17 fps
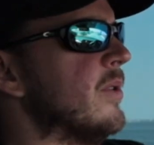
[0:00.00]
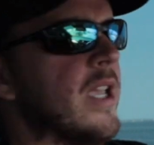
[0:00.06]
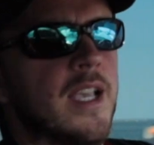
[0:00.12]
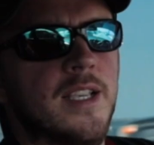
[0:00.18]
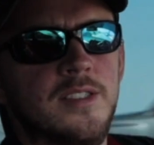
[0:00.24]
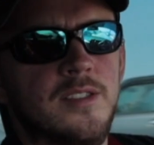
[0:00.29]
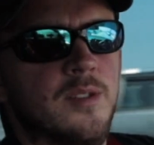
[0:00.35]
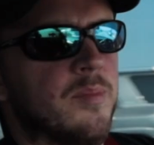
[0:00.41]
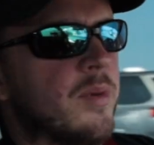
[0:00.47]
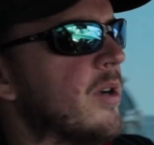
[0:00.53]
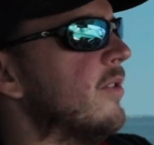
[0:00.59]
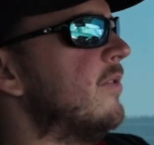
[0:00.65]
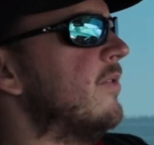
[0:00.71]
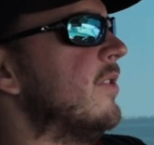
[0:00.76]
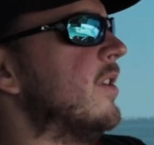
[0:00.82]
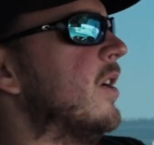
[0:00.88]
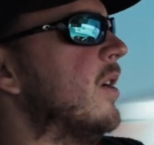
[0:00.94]
Yes, they're
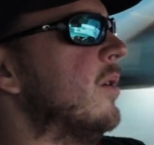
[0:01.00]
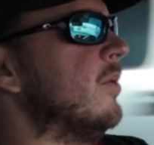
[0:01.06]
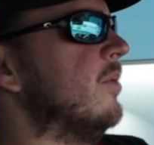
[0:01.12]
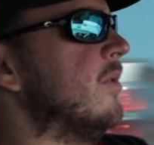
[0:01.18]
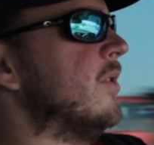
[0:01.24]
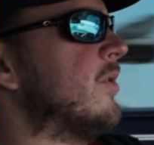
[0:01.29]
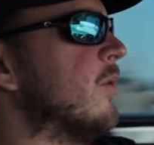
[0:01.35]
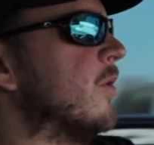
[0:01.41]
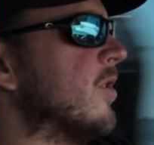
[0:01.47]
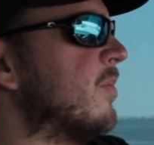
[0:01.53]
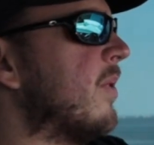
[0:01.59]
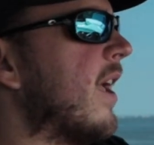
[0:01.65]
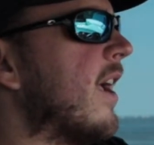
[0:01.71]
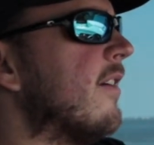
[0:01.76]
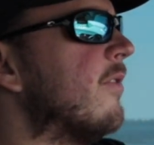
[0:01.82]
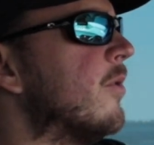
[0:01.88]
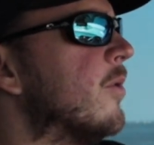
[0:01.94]
both the source
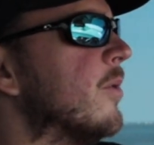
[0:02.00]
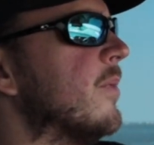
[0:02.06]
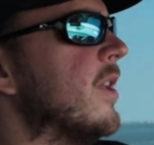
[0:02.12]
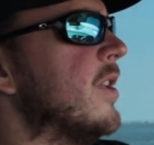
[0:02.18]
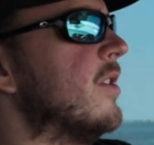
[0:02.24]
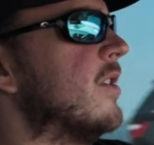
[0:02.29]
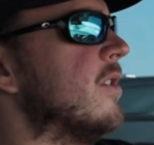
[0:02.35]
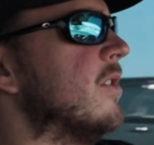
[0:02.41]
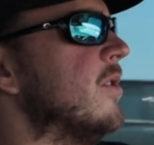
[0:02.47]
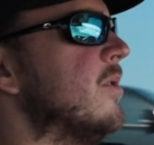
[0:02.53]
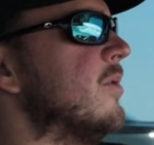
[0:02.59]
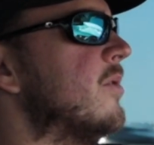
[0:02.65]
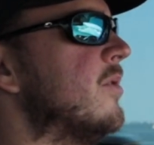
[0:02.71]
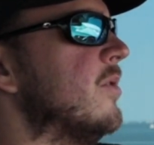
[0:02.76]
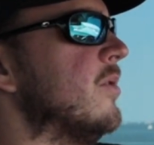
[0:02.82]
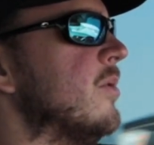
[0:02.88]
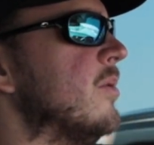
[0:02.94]
platform that you can
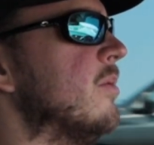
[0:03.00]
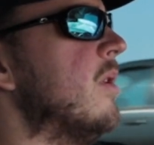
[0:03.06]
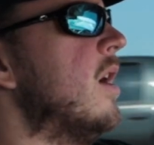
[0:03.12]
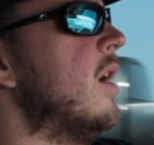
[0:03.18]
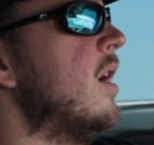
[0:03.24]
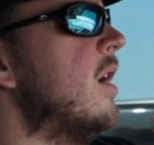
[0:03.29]
use to